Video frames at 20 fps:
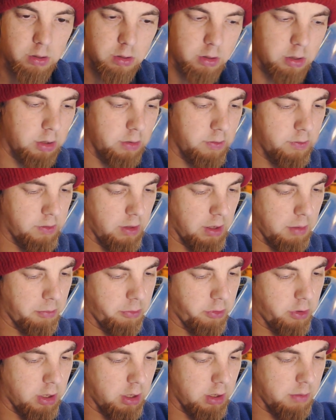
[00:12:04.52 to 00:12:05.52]
at the same
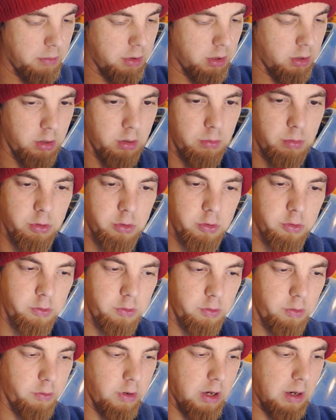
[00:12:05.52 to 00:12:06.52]
time, I will
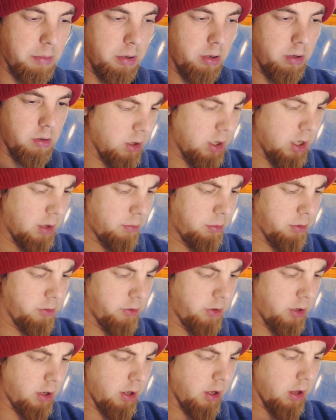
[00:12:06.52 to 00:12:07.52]
just grab cable
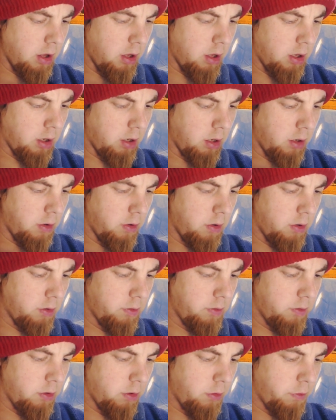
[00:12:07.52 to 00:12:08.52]
tie and
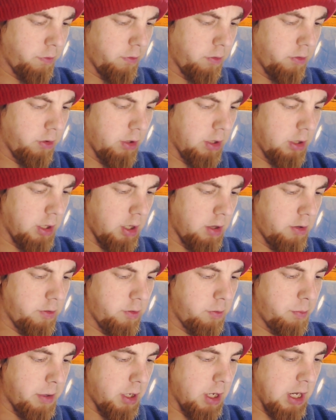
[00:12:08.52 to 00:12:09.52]
stuff to clean the
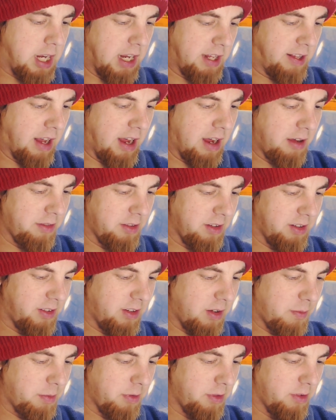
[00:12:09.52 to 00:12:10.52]
spiders out the
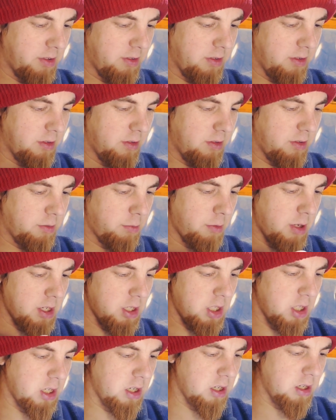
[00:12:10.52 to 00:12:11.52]
top of the
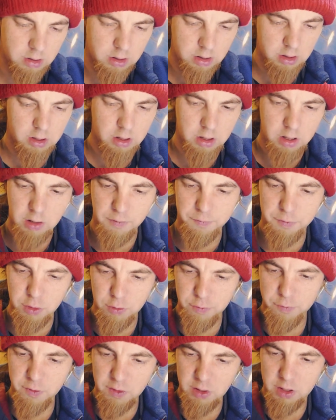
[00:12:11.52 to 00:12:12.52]
switch. If
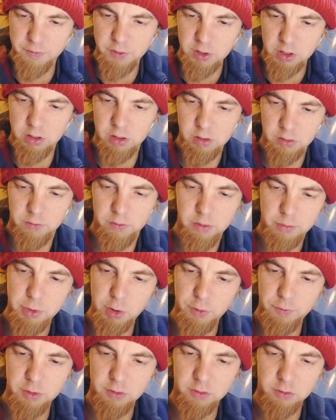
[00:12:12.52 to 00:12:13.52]
you've ever
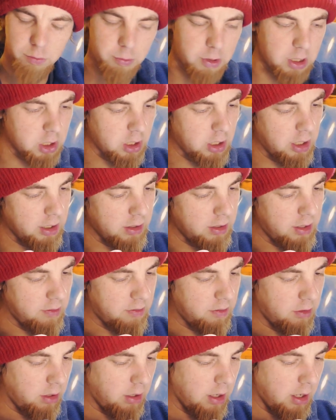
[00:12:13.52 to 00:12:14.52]
removed a switch like this
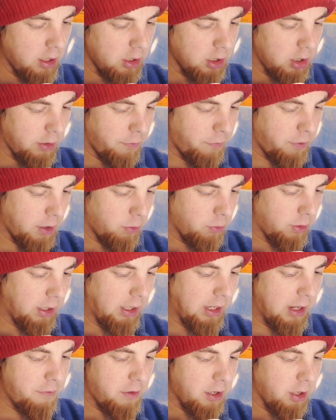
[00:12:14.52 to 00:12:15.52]
and actually found
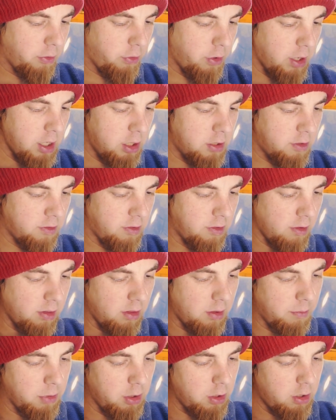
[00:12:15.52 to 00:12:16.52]
living creatures in
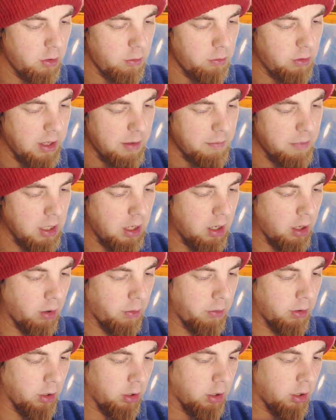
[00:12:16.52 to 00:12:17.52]
them, do let me
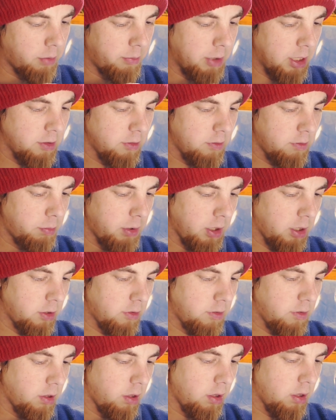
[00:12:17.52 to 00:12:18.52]
know in the comments,
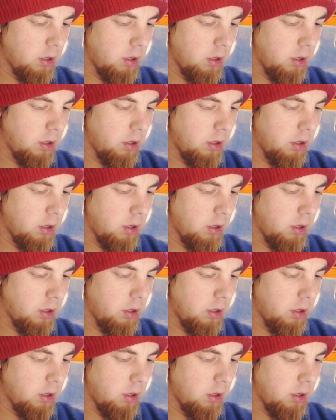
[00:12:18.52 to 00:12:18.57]
because